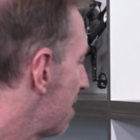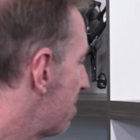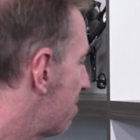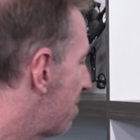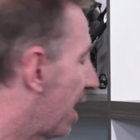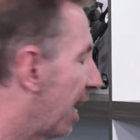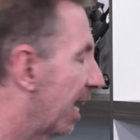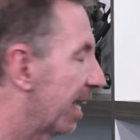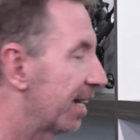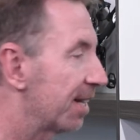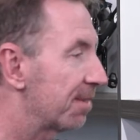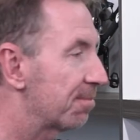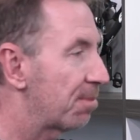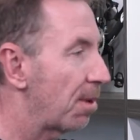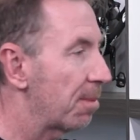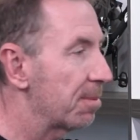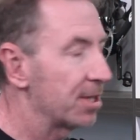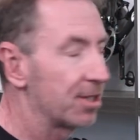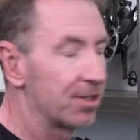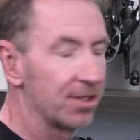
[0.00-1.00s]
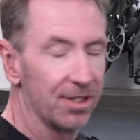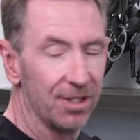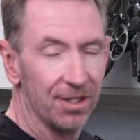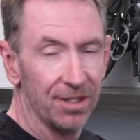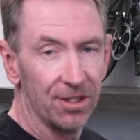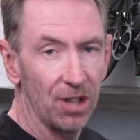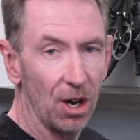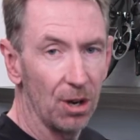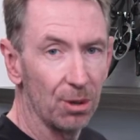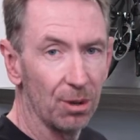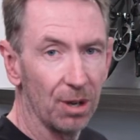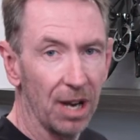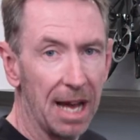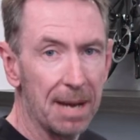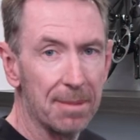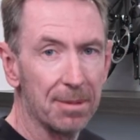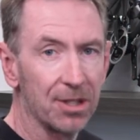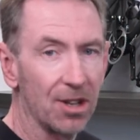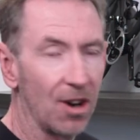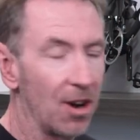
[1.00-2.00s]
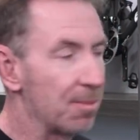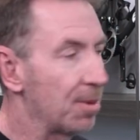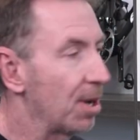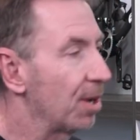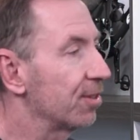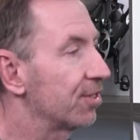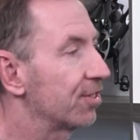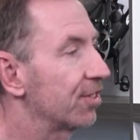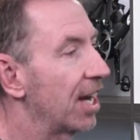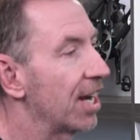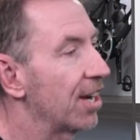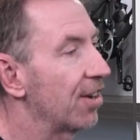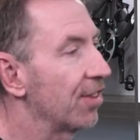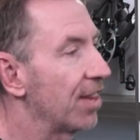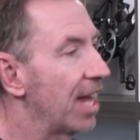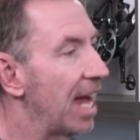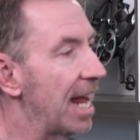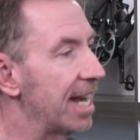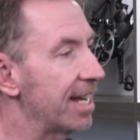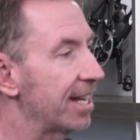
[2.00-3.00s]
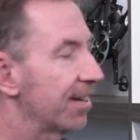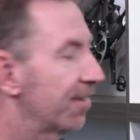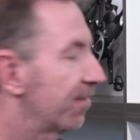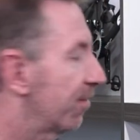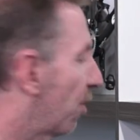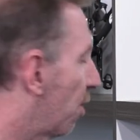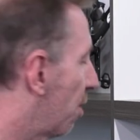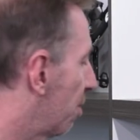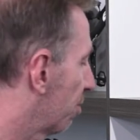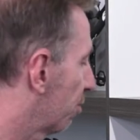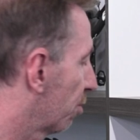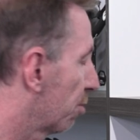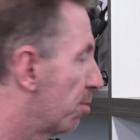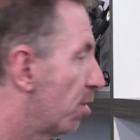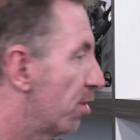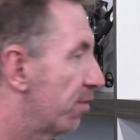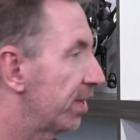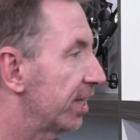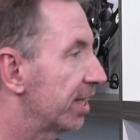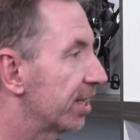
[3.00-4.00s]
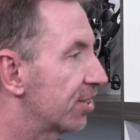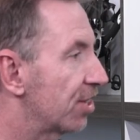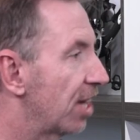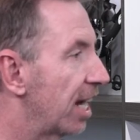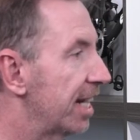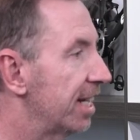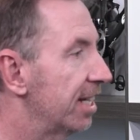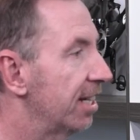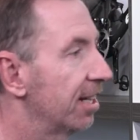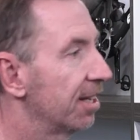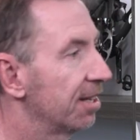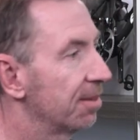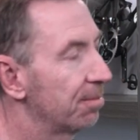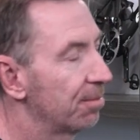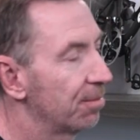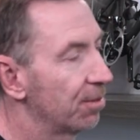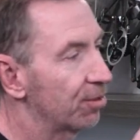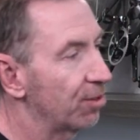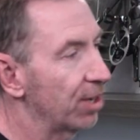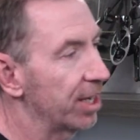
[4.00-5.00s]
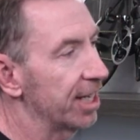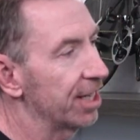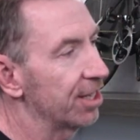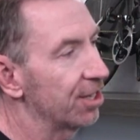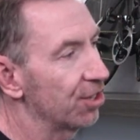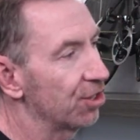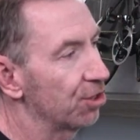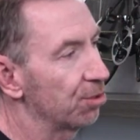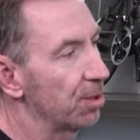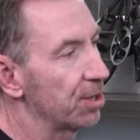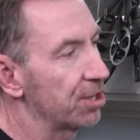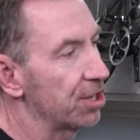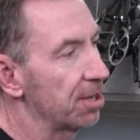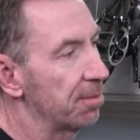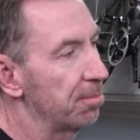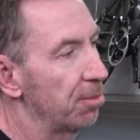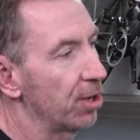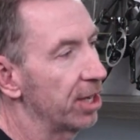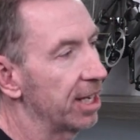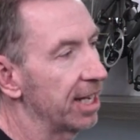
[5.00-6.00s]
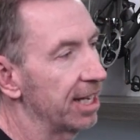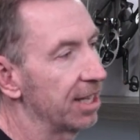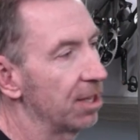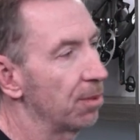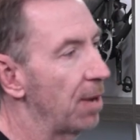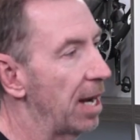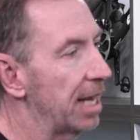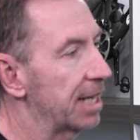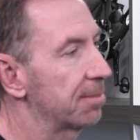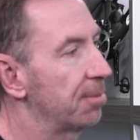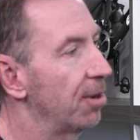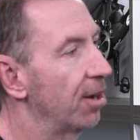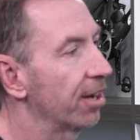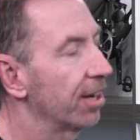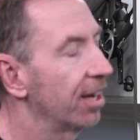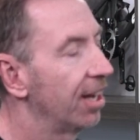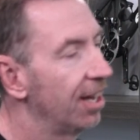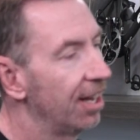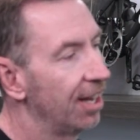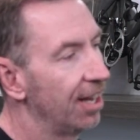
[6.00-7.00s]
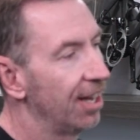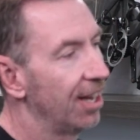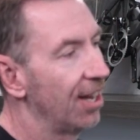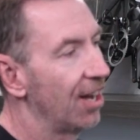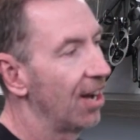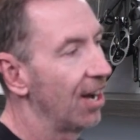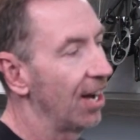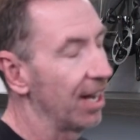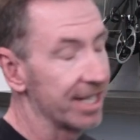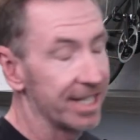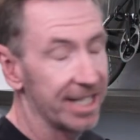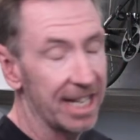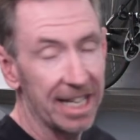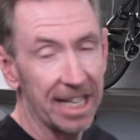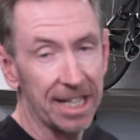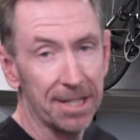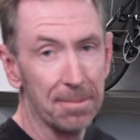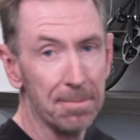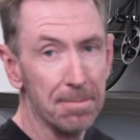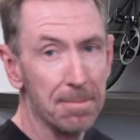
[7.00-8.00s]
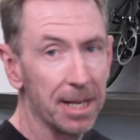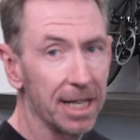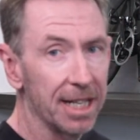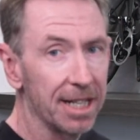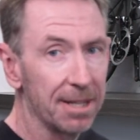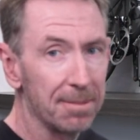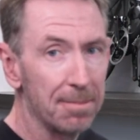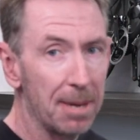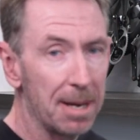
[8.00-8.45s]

but probably total labor time I would say on that, from removing the chain, threading it to the swisher, putting it in the wax pot, I'd say that's a minute